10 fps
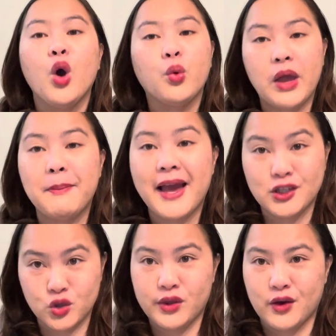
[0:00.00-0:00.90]
Way back
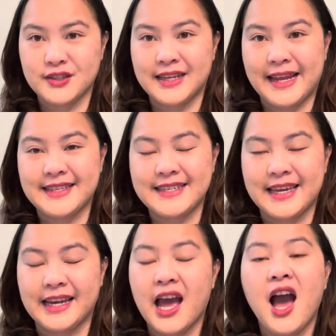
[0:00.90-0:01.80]

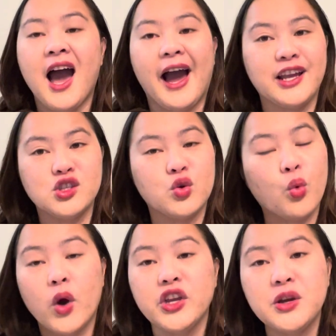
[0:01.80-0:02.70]
2019, I took
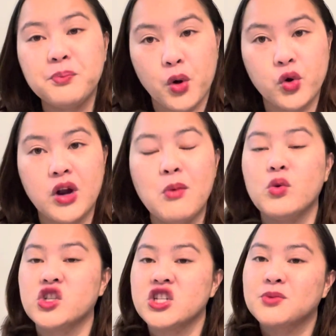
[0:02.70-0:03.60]
1-year program,
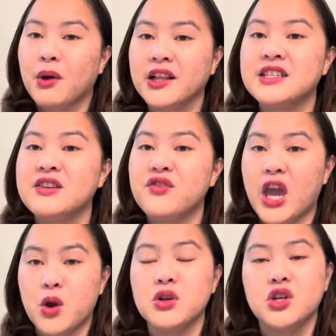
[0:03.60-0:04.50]
which is palliative
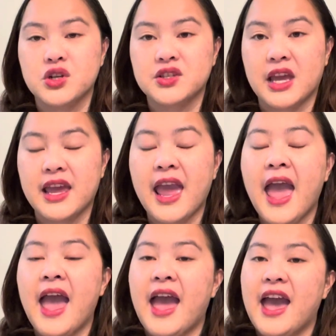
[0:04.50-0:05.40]
care and nursing,
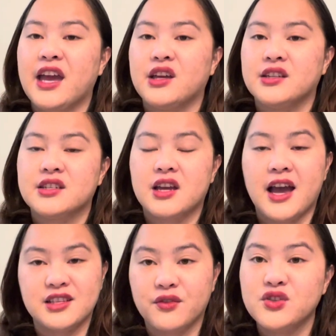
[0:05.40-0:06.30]
and
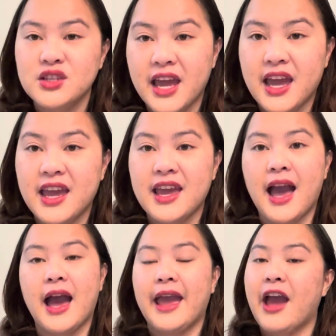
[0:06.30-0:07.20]
as of today,
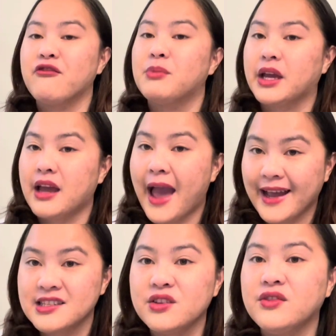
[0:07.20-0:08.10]
I have my
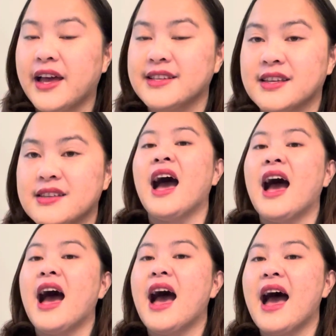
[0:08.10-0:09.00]
active license
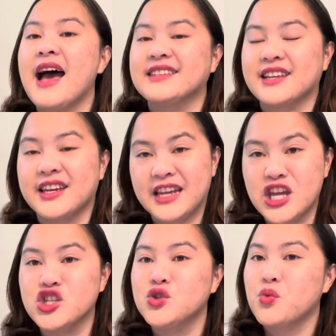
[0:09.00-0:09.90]
as a
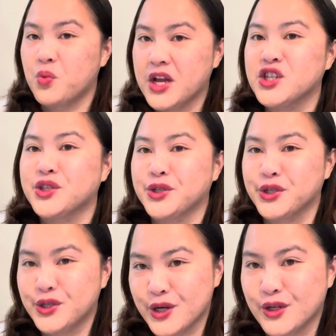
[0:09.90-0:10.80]
Canadian
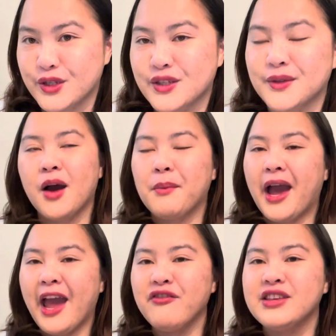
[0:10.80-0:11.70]
registered nurse. I
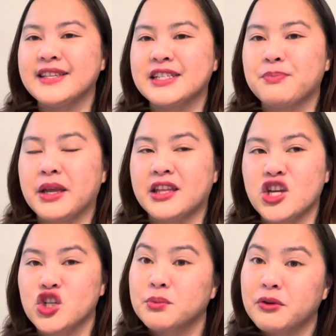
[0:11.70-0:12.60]
have this
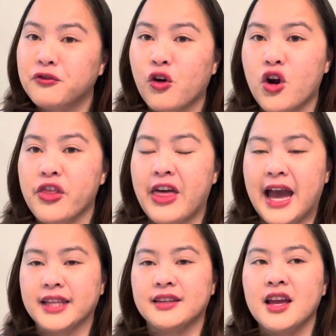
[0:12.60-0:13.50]
expectation before
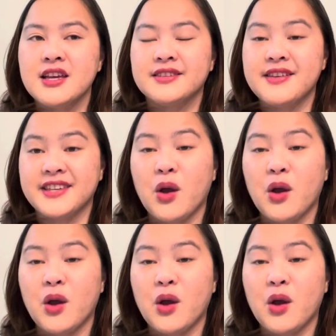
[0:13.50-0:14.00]
that since I